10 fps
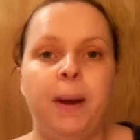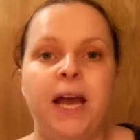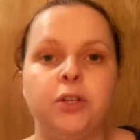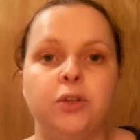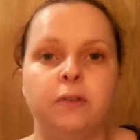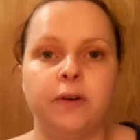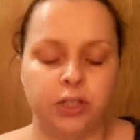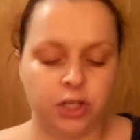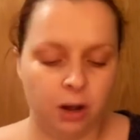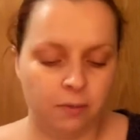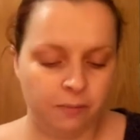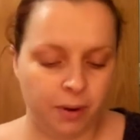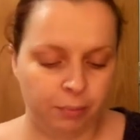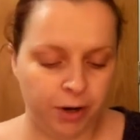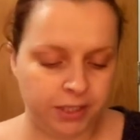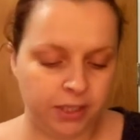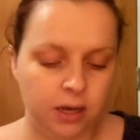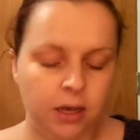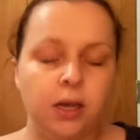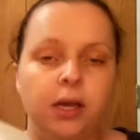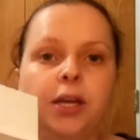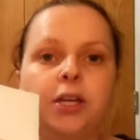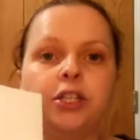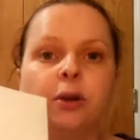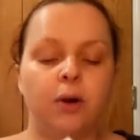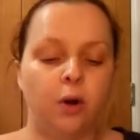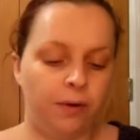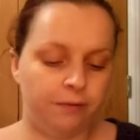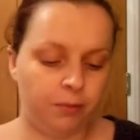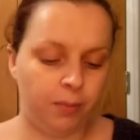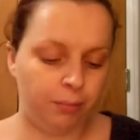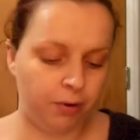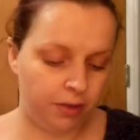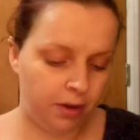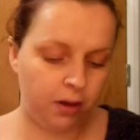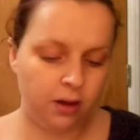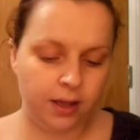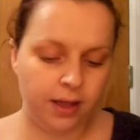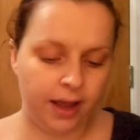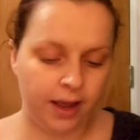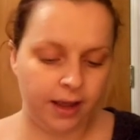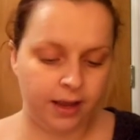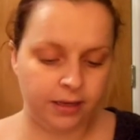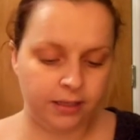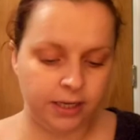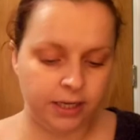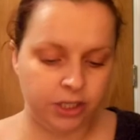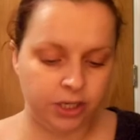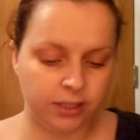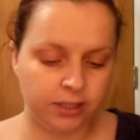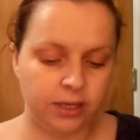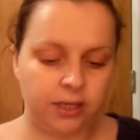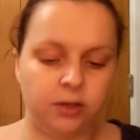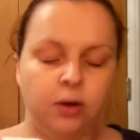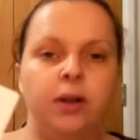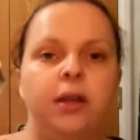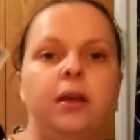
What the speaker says: Pandora charm for my bracelet, so I got one from my brother, and it just says on